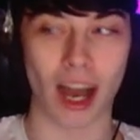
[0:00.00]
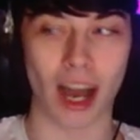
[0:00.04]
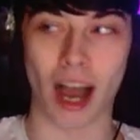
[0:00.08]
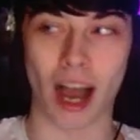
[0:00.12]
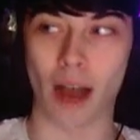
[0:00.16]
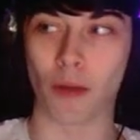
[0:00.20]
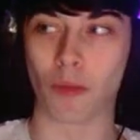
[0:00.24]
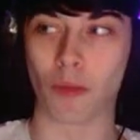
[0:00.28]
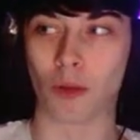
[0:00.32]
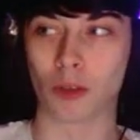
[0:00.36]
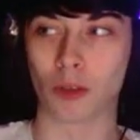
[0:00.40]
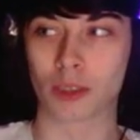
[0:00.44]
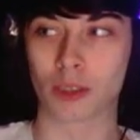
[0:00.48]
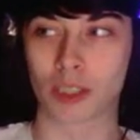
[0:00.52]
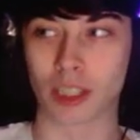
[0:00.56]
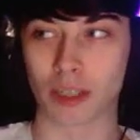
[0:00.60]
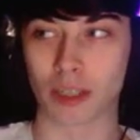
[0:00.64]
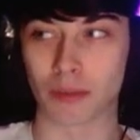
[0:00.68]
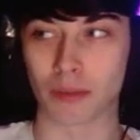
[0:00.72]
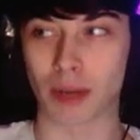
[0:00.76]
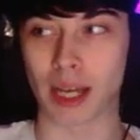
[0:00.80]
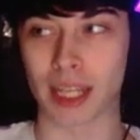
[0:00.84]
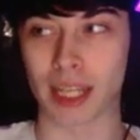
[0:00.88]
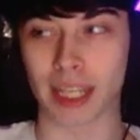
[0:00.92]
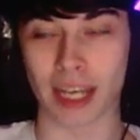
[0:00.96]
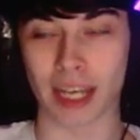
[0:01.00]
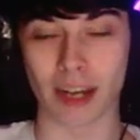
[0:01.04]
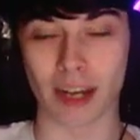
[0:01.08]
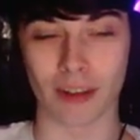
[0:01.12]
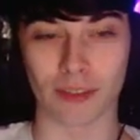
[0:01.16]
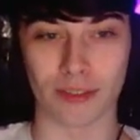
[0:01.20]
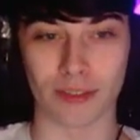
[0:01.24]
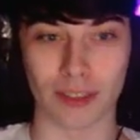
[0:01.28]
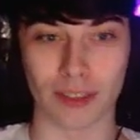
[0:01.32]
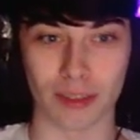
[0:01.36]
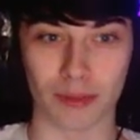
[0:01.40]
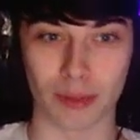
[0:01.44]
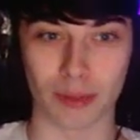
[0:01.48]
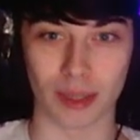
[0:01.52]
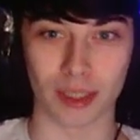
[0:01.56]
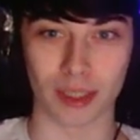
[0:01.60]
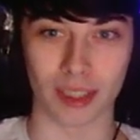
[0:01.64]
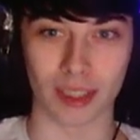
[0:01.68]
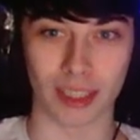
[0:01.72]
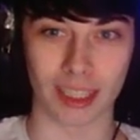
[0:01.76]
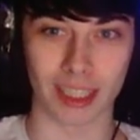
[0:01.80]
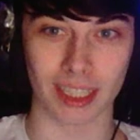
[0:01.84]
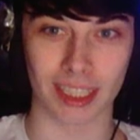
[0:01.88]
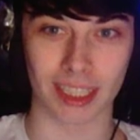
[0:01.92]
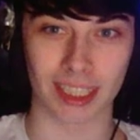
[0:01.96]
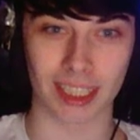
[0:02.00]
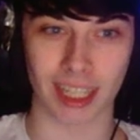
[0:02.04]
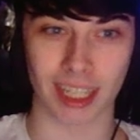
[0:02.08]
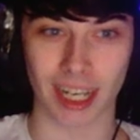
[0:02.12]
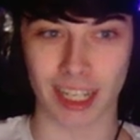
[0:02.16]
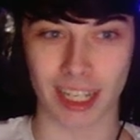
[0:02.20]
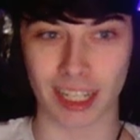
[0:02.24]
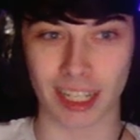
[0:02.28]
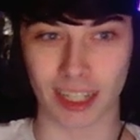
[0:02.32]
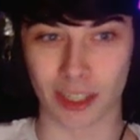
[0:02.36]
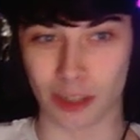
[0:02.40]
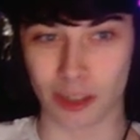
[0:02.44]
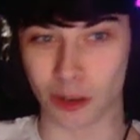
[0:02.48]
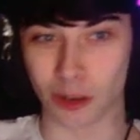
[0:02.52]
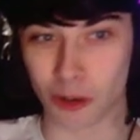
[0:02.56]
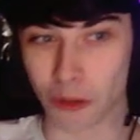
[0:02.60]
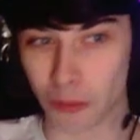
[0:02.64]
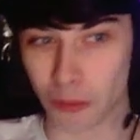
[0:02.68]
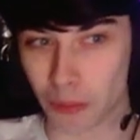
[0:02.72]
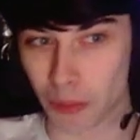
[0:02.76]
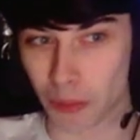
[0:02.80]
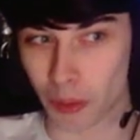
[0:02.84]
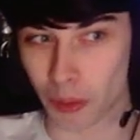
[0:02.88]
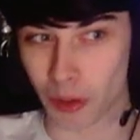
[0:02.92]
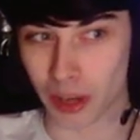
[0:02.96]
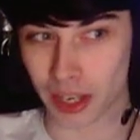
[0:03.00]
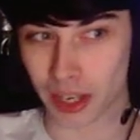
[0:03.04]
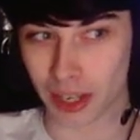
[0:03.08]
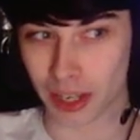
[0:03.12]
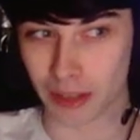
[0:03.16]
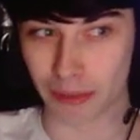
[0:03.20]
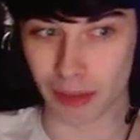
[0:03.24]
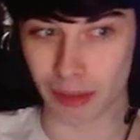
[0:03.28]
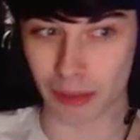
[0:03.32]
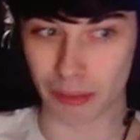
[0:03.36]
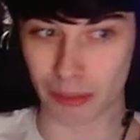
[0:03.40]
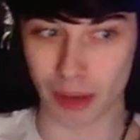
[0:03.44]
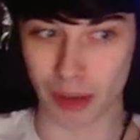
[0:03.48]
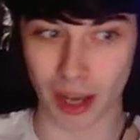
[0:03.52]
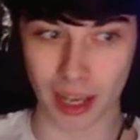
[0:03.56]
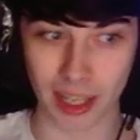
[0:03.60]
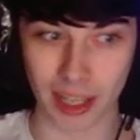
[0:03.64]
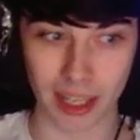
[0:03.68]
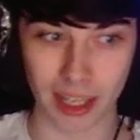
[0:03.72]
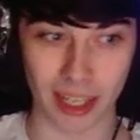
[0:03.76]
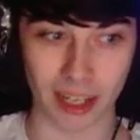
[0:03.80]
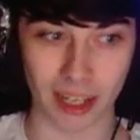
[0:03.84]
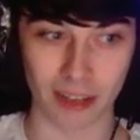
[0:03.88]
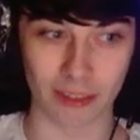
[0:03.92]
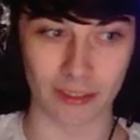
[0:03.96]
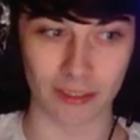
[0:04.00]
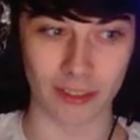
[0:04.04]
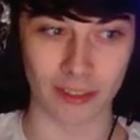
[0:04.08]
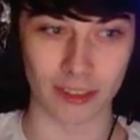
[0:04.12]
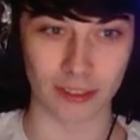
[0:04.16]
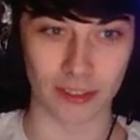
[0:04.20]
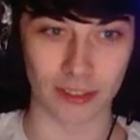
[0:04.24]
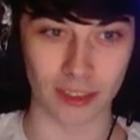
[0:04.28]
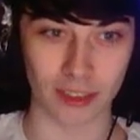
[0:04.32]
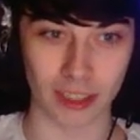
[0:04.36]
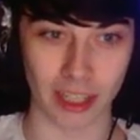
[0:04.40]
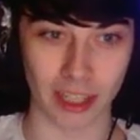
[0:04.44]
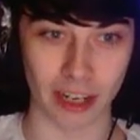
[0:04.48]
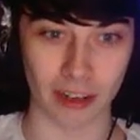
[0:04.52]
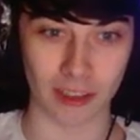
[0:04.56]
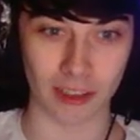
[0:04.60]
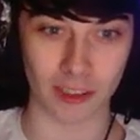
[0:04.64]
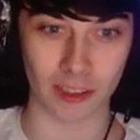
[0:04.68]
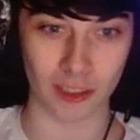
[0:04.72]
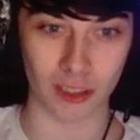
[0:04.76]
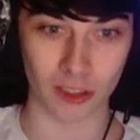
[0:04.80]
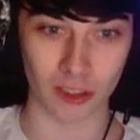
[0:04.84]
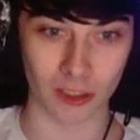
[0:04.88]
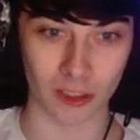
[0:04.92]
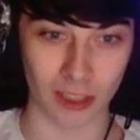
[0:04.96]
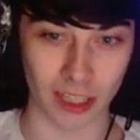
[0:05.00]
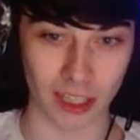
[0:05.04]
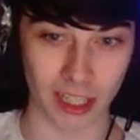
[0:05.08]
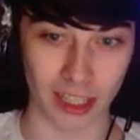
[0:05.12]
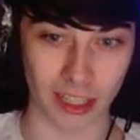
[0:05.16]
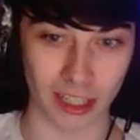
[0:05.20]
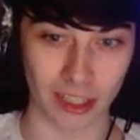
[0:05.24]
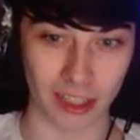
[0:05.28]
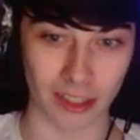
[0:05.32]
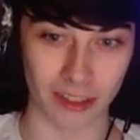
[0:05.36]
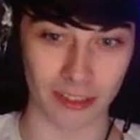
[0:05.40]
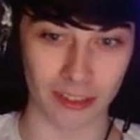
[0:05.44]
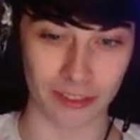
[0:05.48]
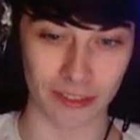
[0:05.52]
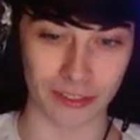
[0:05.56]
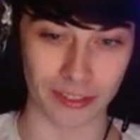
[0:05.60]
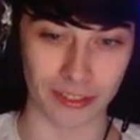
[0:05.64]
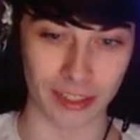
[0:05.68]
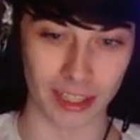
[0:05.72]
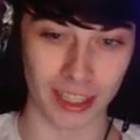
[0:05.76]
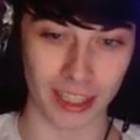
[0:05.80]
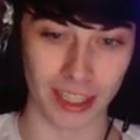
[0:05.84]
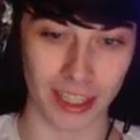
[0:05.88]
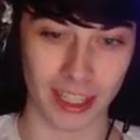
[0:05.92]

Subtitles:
I was gonna buy the outfit, but there's kind of no point in me buying the outfit for a character I don't have.